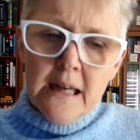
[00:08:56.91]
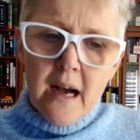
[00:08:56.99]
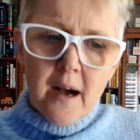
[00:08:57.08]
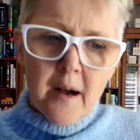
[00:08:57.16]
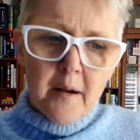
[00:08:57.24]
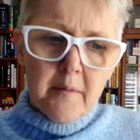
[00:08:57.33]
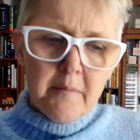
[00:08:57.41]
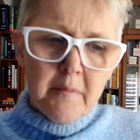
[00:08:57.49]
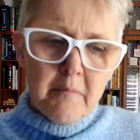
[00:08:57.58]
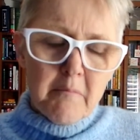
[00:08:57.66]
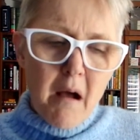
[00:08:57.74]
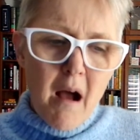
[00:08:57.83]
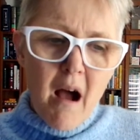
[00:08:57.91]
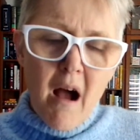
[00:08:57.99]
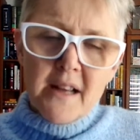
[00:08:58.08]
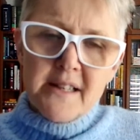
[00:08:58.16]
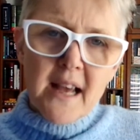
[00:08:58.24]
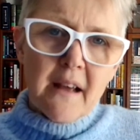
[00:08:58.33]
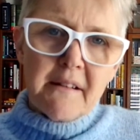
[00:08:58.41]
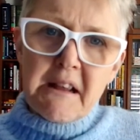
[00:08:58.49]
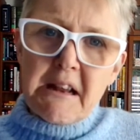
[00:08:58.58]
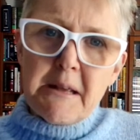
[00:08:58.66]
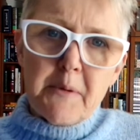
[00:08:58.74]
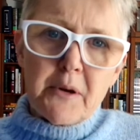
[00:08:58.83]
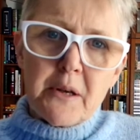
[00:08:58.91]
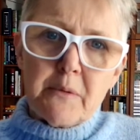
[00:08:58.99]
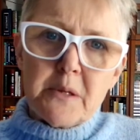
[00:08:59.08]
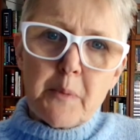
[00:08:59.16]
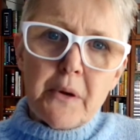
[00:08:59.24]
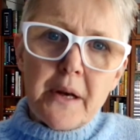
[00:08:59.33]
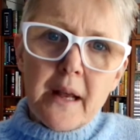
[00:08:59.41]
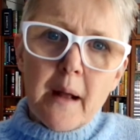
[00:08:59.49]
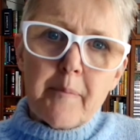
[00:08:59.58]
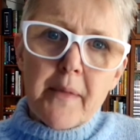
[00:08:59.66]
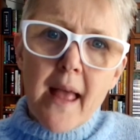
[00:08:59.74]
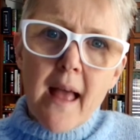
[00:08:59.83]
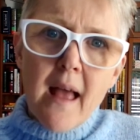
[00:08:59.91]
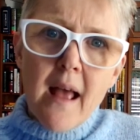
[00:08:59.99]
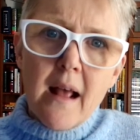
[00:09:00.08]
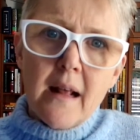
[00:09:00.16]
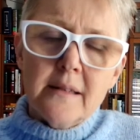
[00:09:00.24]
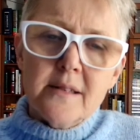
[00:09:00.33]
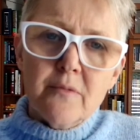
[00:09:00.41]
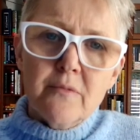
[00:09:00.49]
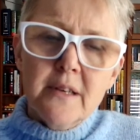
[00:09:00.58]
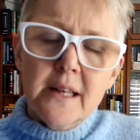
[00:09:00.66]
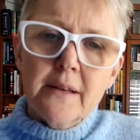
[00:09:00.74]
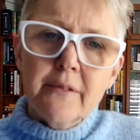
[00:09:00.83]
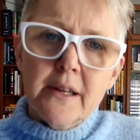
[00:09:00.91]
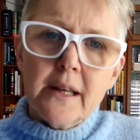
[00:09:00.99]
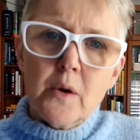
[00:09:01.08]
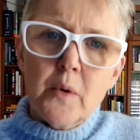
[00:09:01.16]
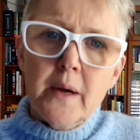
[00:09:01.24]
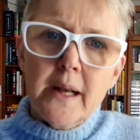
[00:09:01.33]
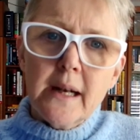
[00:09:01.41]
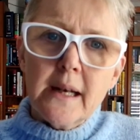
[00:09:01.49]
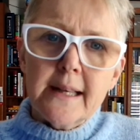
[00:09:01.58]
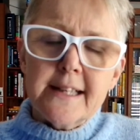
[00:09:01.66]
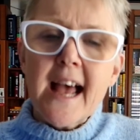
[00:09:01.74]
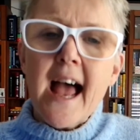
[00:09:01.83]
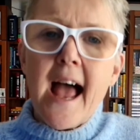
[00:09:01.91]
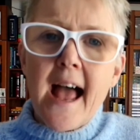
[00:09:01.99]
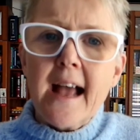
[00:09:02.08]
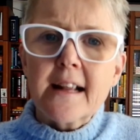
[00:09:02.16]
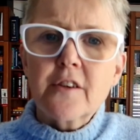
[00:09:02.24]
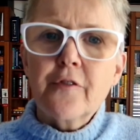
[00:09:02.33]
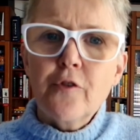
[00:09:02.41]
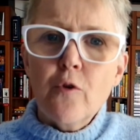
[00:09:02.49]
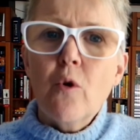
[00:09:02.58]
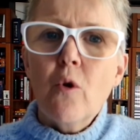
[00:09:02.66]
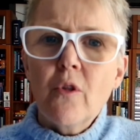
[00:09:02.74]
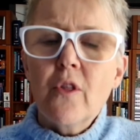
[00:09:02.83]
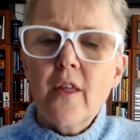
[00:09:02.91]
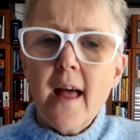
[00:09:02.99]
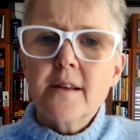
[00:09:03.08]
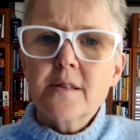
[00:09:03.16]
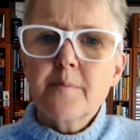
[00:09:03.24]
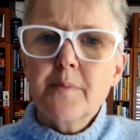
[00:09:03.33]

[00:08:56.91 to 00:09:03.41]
I doubt anybody was putting up their hands really quickly to act for that